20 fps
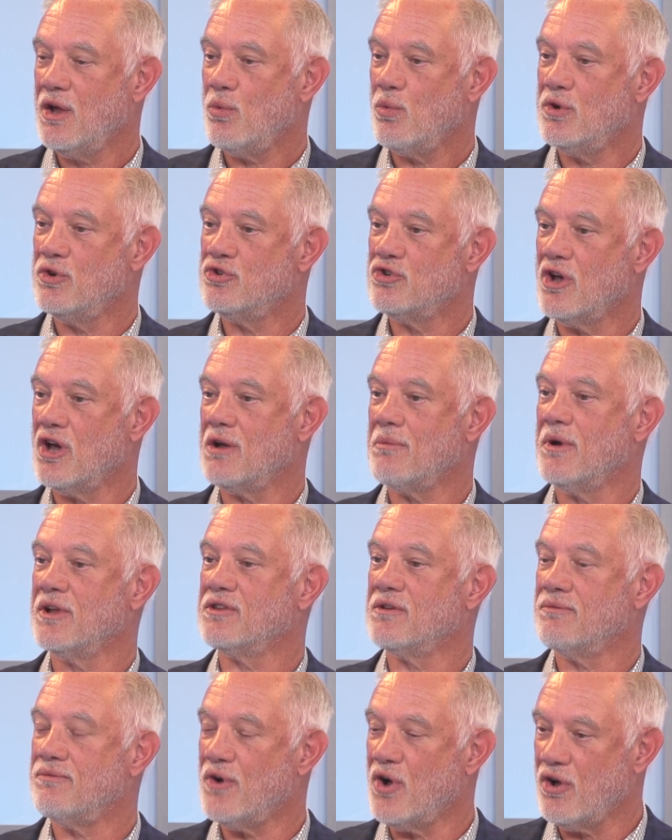When you talk
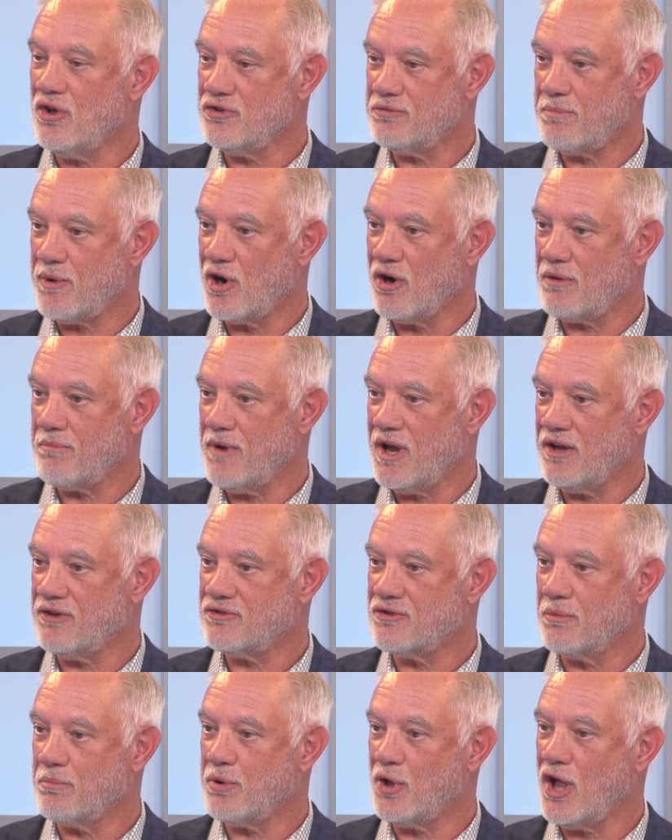about the Falls Park
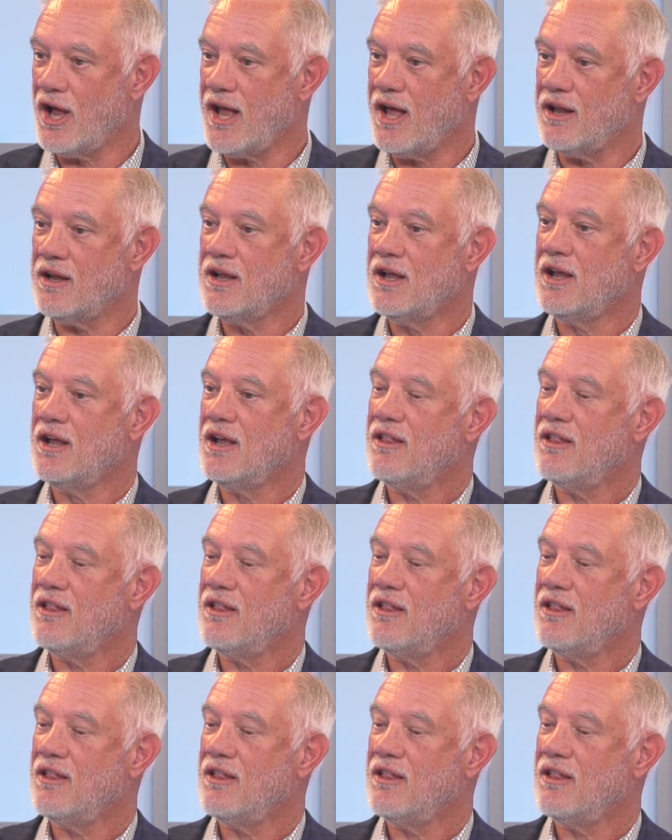Master Plan,